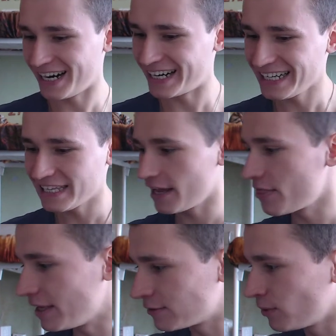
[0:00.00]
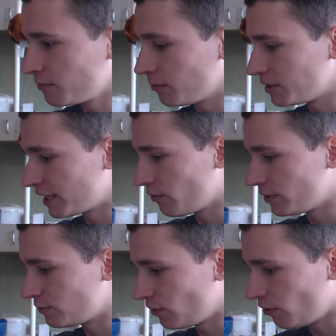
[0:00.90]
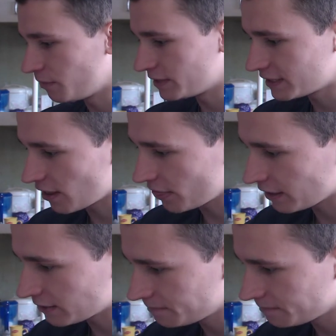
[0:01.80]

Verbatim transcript: read like this one moment i want to open something